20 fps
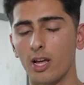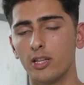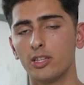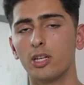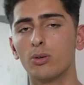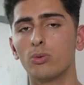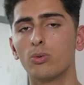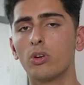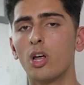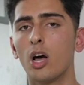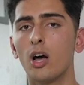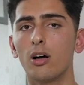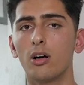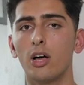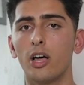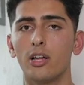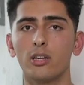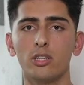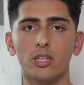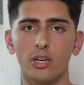and then we would
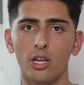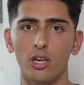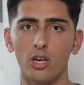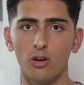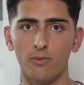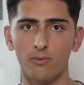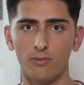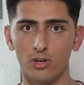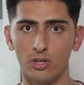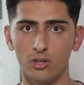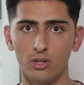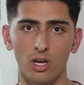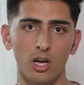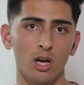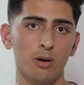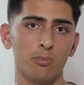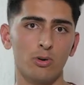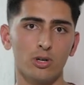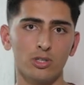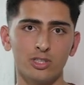end the day off with
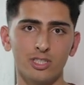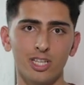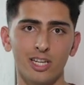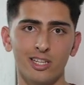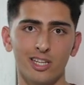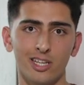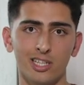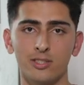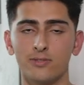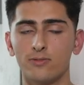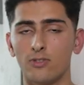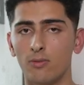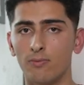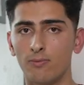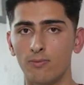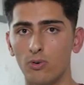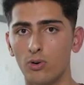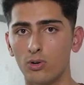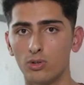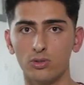prosthetics from
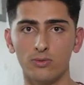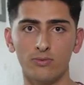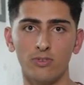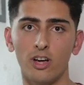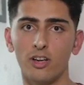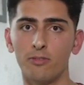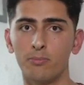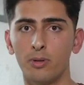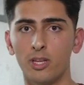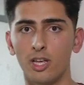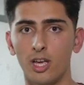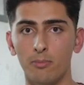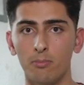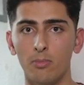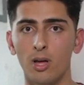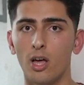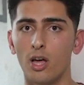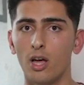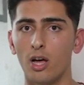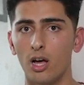4 to 5
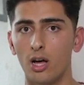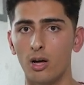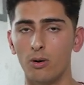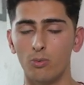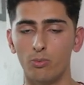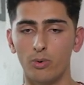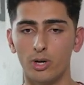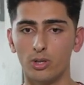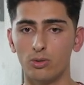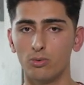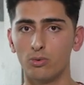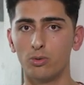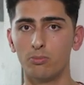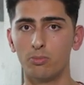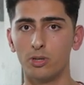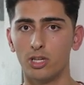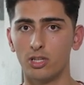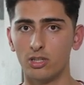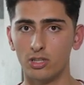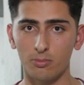p.m., where you would
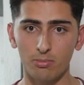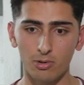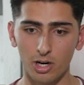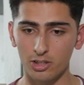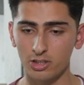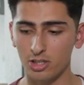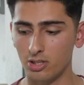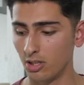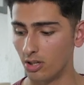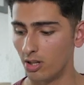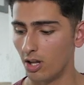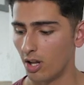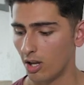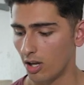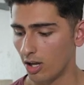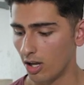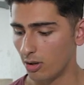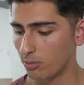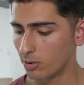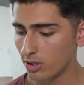be in the practical.
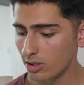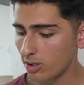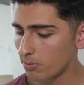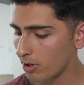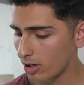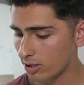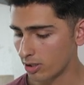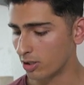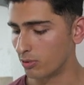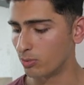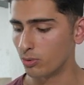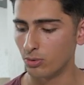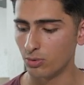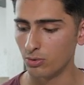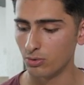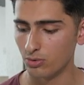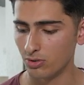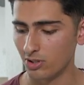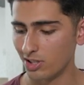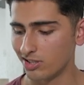Within the practical, we
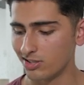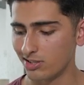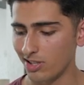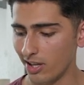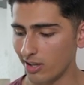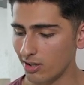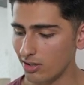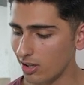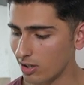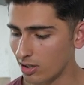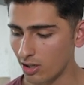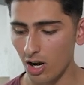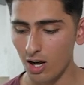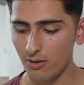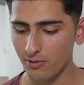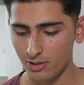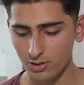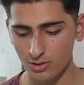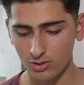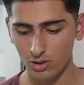would do things like
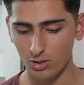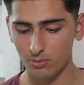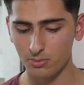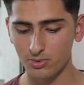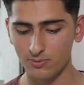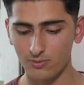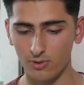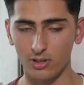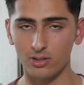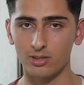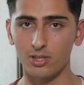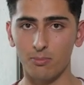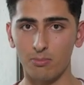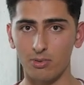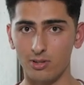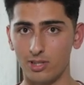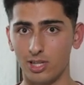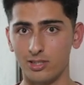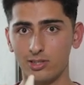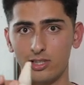carving soaps, for
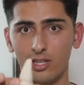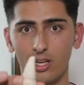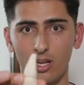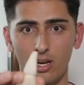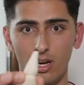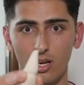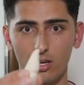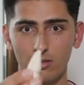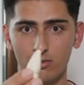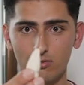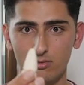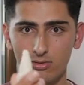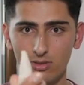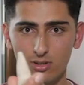example. That's a canine.